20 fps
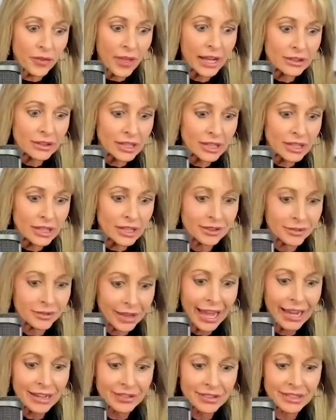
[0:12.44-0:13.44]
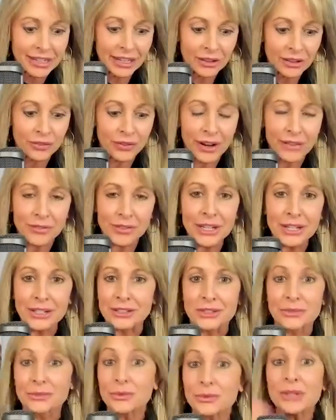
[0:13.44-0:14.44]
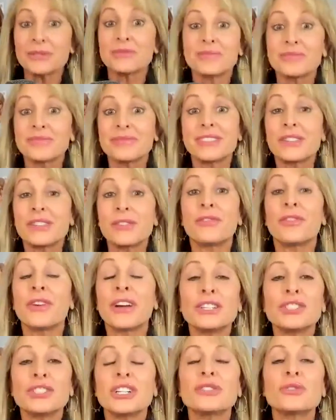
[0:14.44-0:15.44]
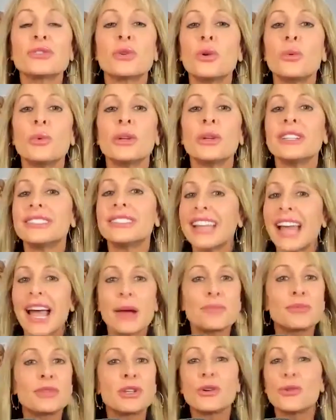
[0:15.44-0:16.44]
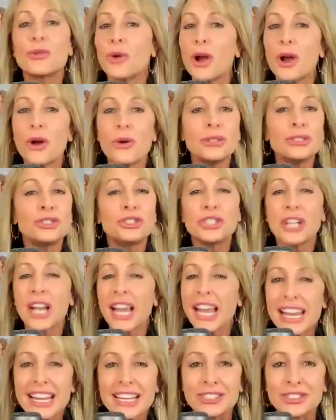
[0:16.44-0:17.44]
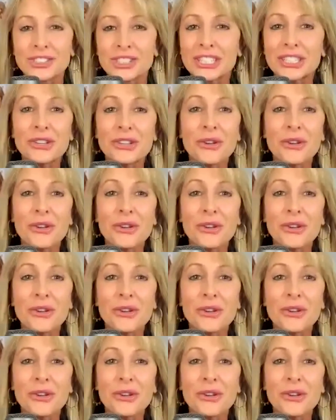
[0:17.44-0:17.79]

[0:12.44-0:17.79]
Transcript: that doesn't last the next 5 years? Well, the franchisor will adapt and grow and change.